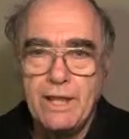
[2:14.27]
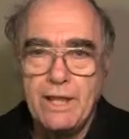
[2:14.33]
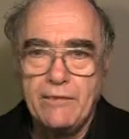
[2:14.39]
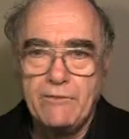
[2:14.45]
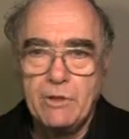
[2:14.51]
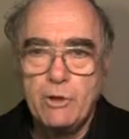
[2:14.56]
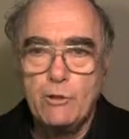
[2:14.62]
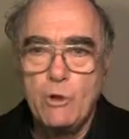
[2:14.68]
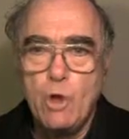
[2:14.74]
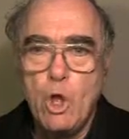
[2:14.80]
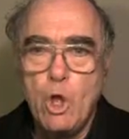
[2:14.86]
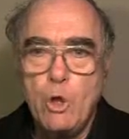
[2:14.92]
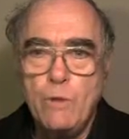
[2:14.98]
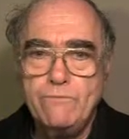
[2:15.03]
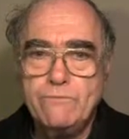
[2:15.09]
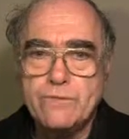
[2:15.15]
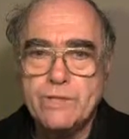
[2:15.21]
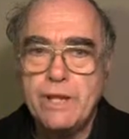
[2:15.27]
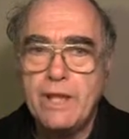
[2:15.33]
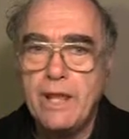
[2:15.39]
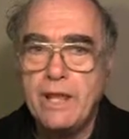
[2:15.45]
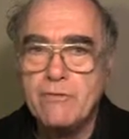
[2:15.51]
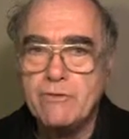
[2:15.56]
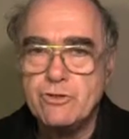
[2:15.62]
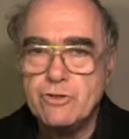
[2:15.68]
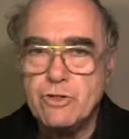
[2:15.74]
in the groves
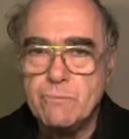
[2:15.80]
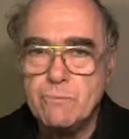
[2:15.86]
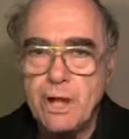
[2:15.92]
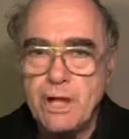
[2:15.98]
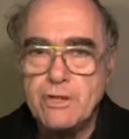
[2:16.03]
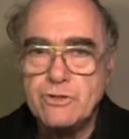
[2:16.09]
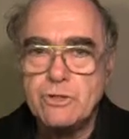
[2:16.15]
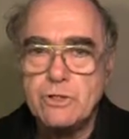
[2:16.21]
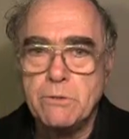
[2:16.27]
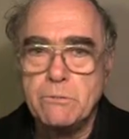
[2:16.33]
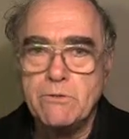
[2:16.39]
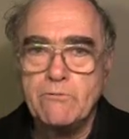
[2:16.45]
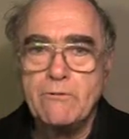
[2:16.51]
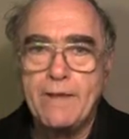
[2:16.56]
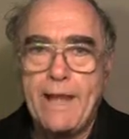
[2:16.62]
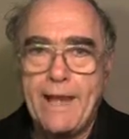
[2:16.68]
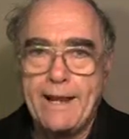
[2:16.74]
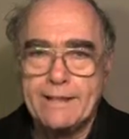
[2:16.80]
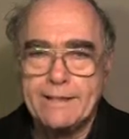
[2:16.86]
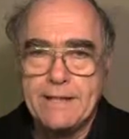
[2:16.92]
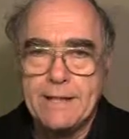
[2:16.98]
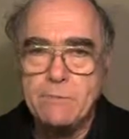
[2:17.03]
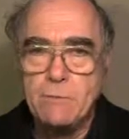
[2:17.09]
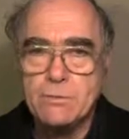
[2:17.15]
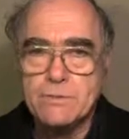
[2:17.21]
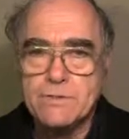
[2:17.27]
near the gymnasium of
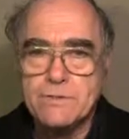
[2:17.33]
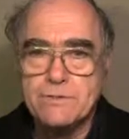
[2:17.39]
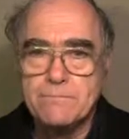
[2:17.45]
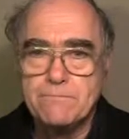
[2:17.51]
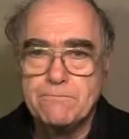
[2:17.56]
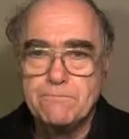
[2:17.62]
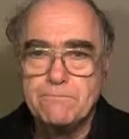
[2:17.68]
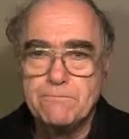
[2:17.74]
Academus.